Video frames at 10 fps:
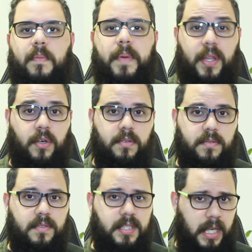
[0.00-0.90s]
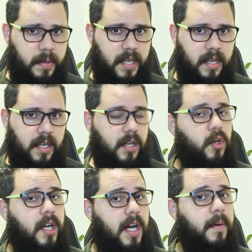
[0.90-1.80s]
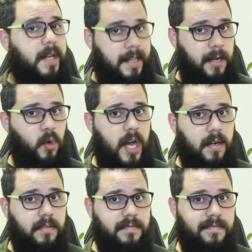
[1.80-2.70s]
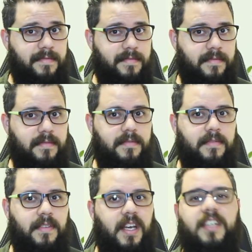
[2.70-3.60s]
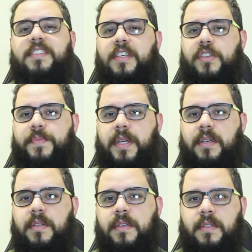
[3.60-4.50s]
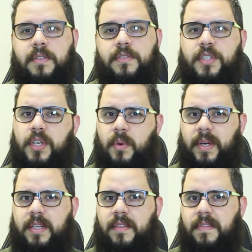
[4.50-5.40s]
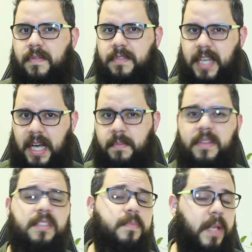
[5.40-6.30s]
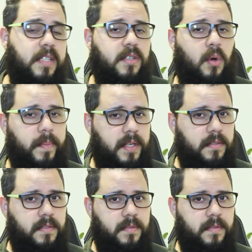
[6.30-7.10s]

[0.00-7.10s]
Perdón, ¿sabe a qué hora abre este lugar? Excuse me, do you know what time this place opens?